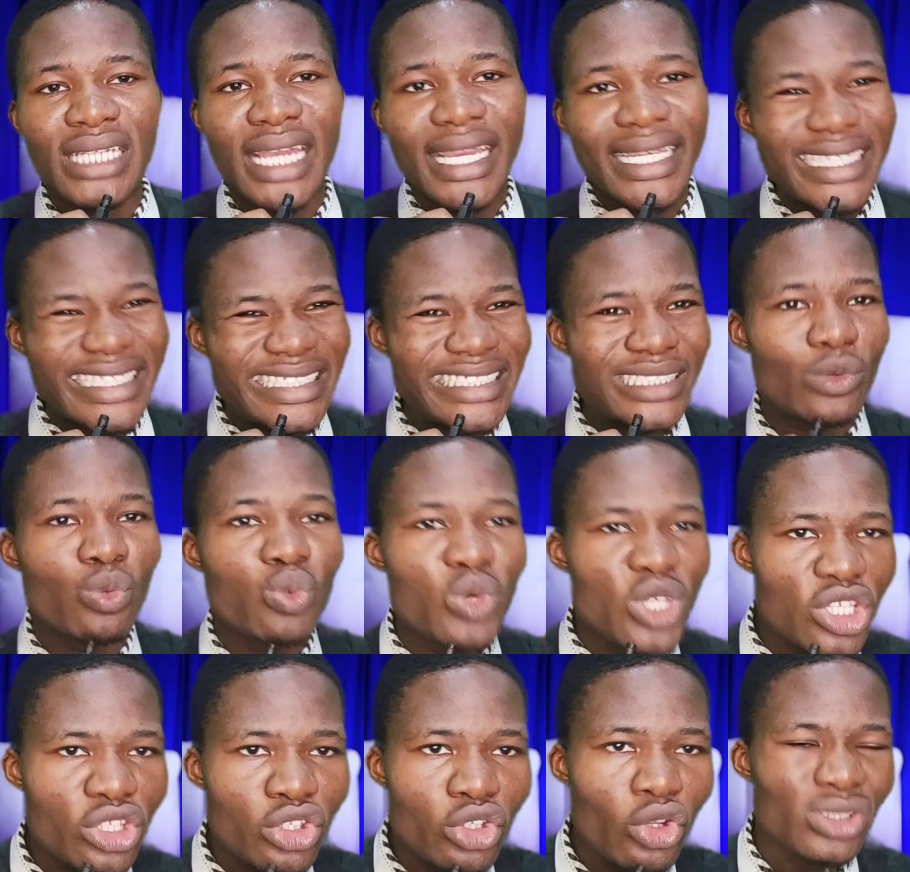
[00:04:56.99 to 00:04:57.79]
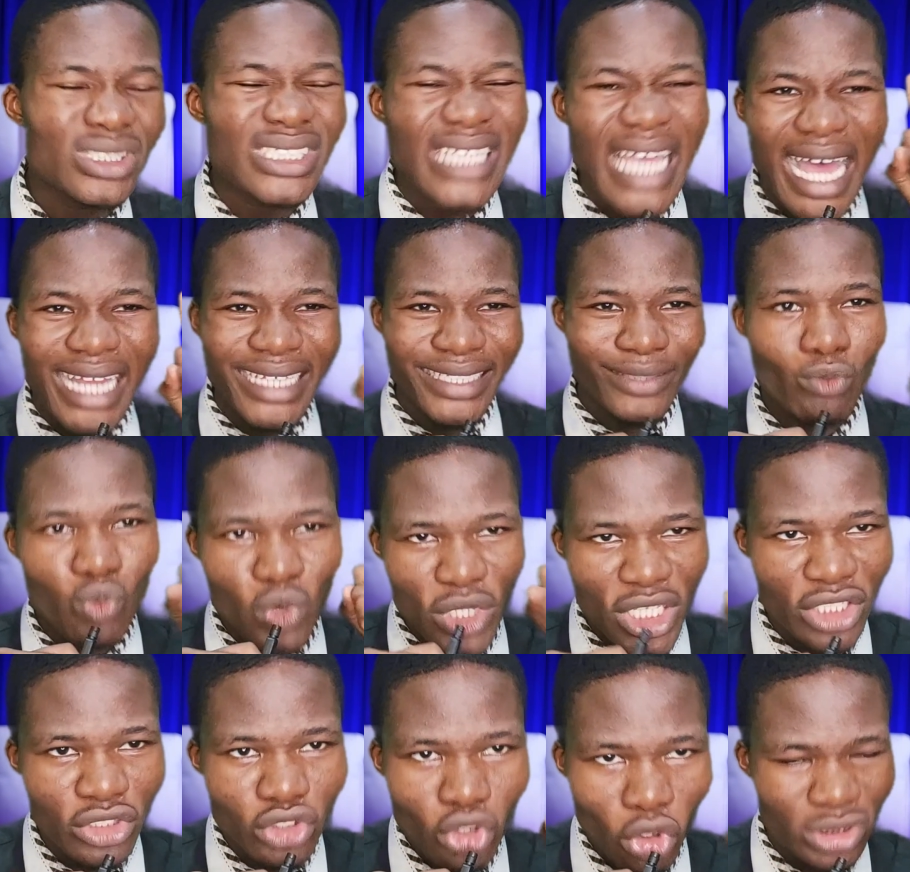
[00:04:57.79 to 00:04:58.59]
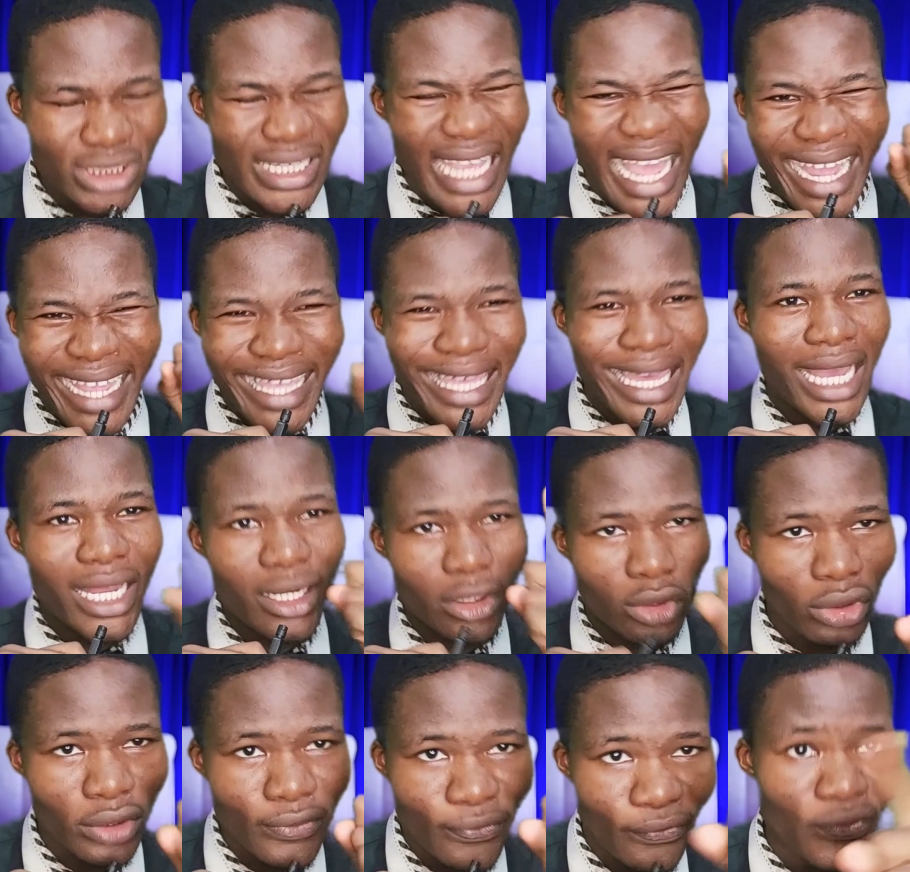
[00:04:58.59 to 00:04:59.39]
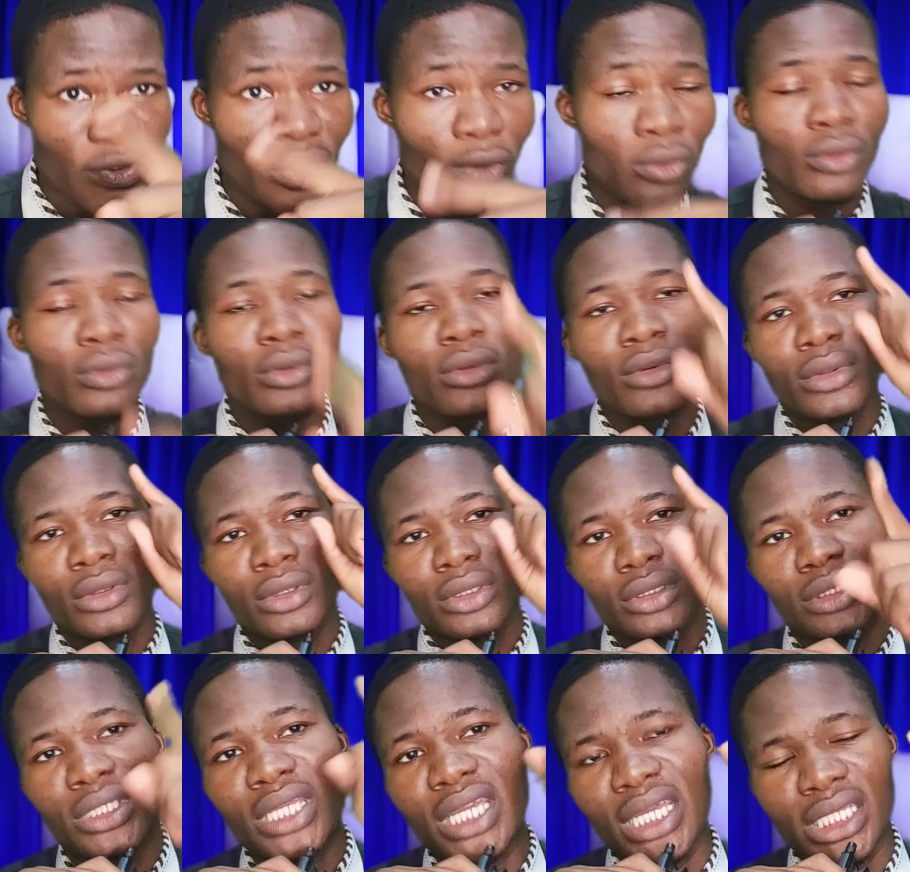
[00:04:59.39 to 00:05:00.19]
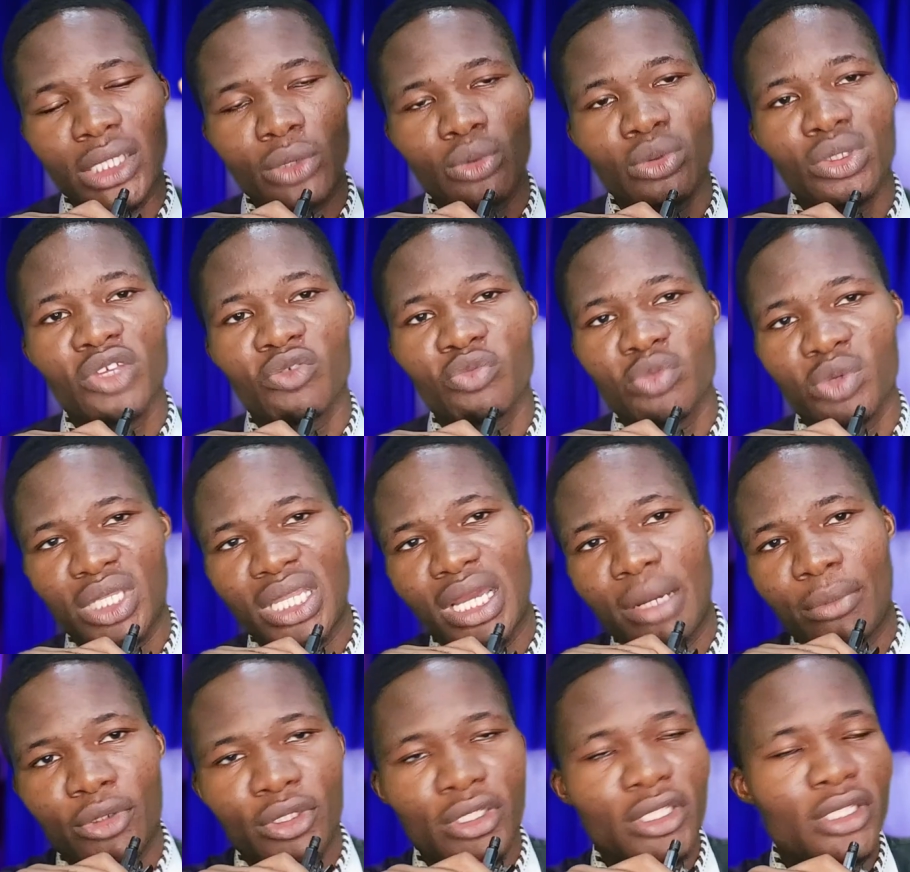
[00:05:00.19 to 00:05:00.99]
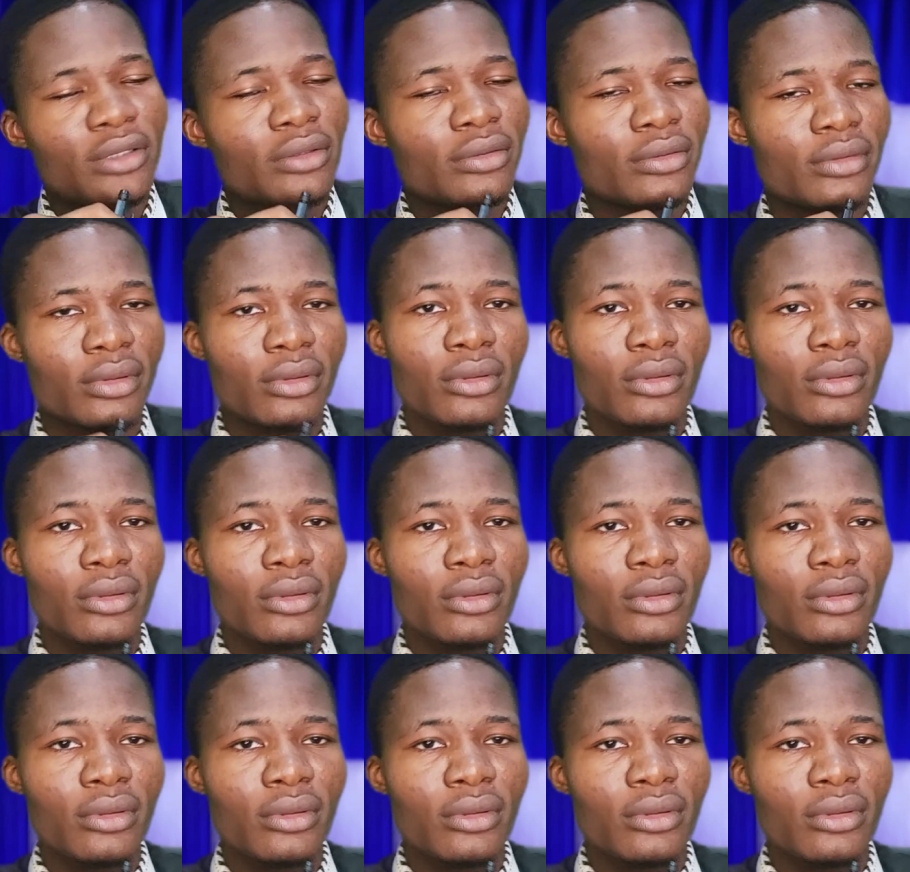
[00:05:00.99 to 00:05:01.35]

that it will not and cannot fail. Then they will give me their money.